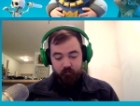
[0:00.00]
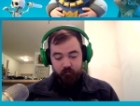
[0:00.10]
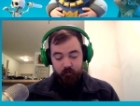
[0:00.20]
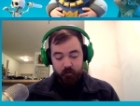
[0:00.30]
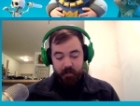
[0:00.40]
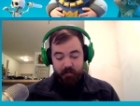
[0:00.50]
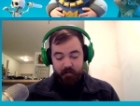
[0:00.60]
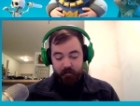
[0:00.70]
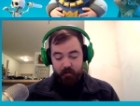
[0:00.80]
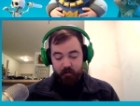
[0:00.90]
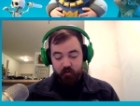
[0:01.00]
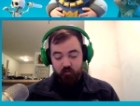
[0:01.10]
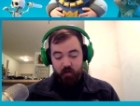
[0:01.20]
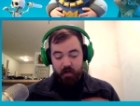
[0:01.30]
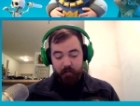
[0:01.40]
Okay, so I'm gonna
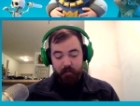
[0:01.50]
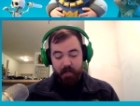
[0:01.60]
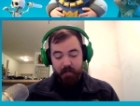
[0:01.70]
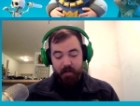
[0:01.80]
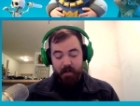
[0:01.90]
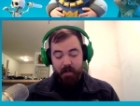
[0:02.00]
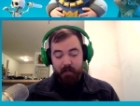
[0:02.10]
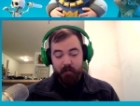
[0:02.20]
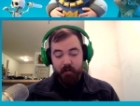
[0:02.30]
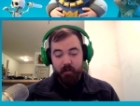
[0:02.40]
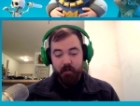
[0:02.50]
try and play my goblin hut.